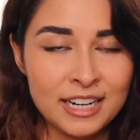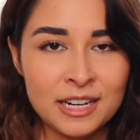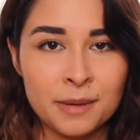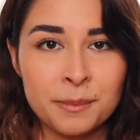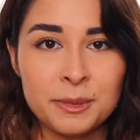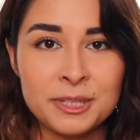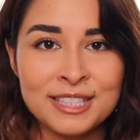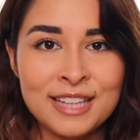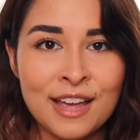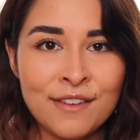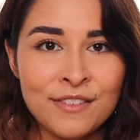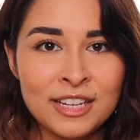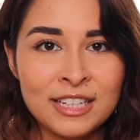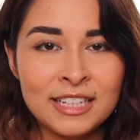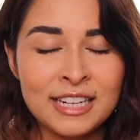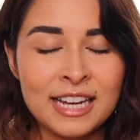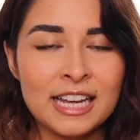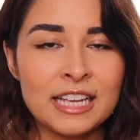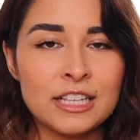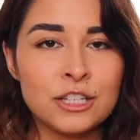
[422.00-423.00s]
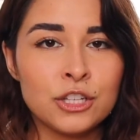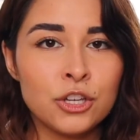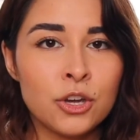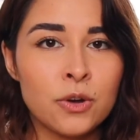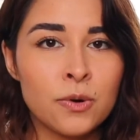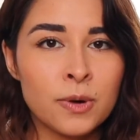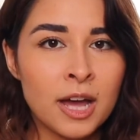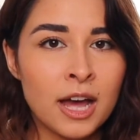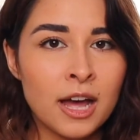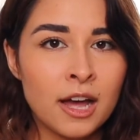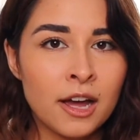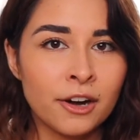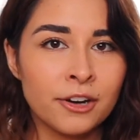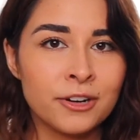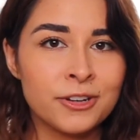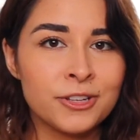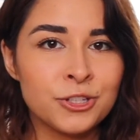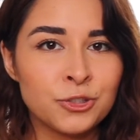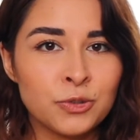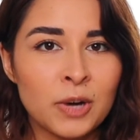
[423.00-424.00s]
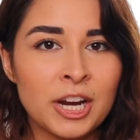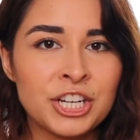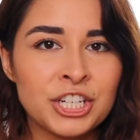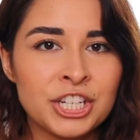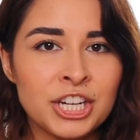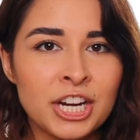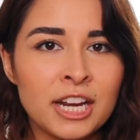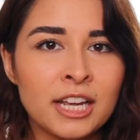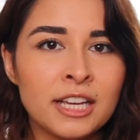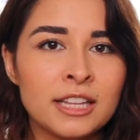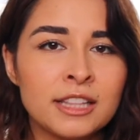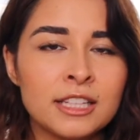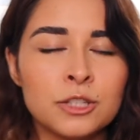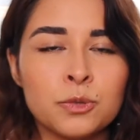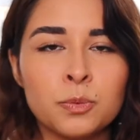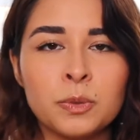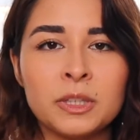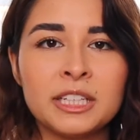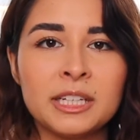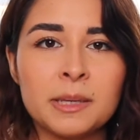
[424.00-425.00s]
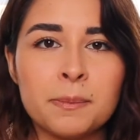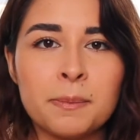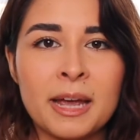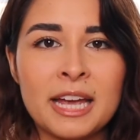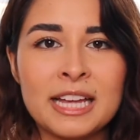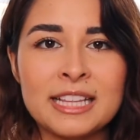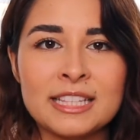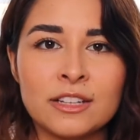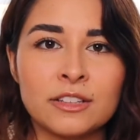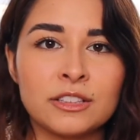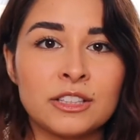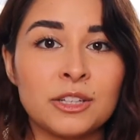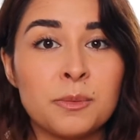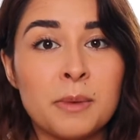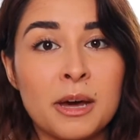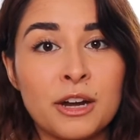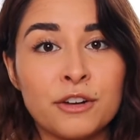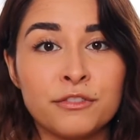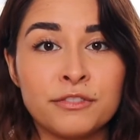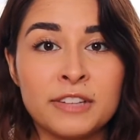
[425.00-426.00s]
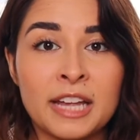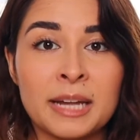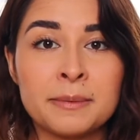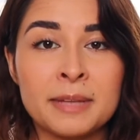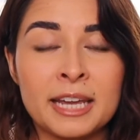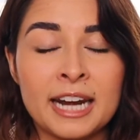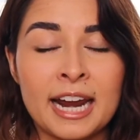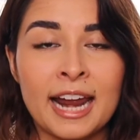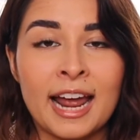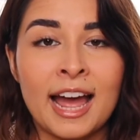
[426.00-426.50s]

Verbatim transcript: Number seven is yoga or stretching. This really depends on the amount of time that I